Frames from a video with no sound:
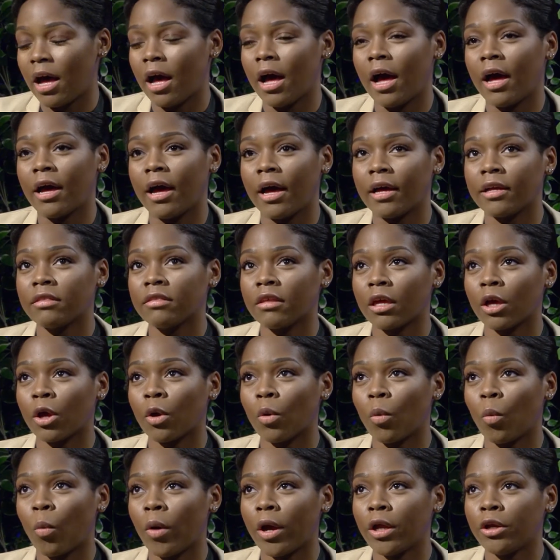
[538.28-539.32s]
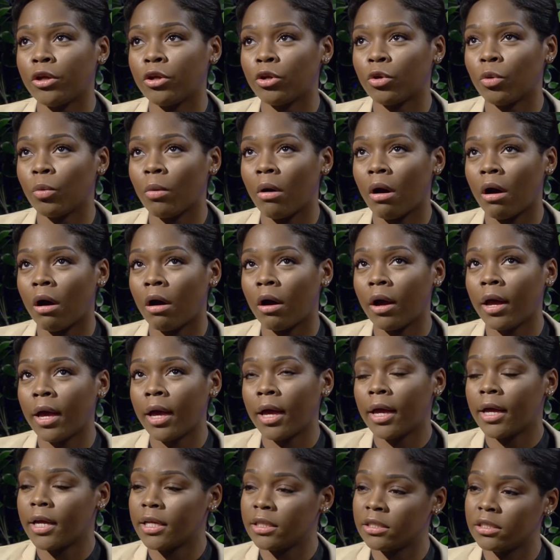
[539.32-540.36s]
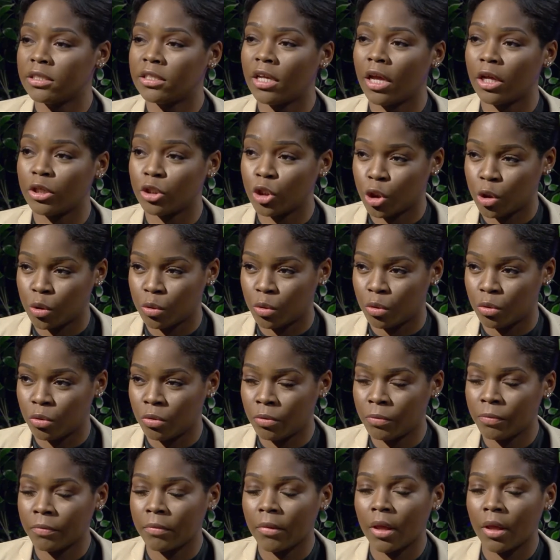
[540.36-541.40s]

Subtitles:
I think when you are intentional